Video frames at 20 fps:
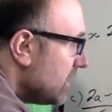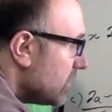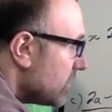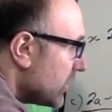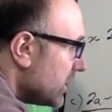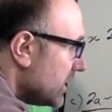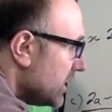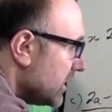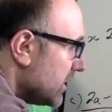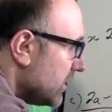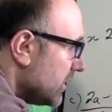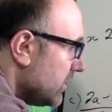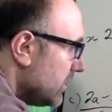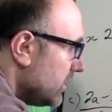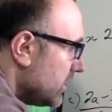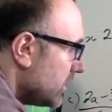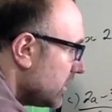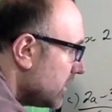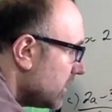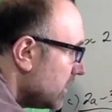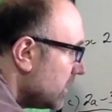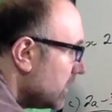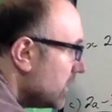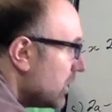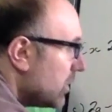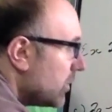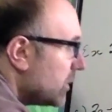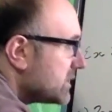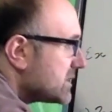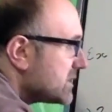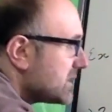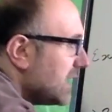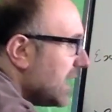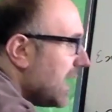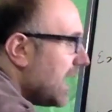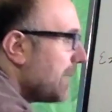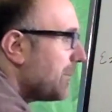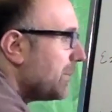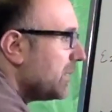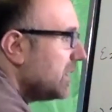over here, what's going to
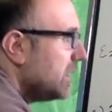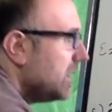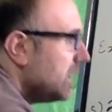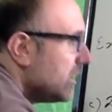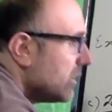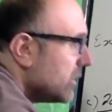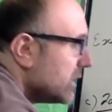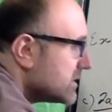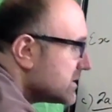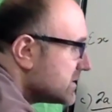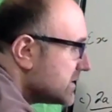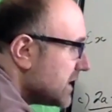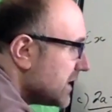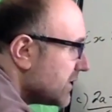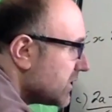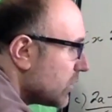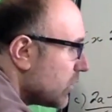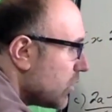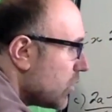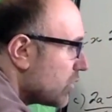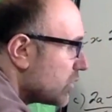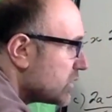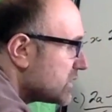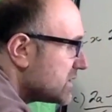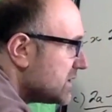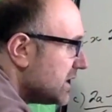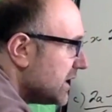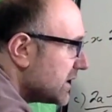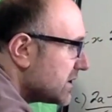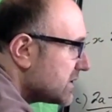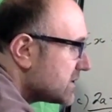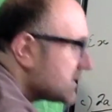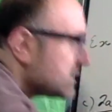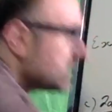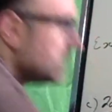happen here is that they're over 6.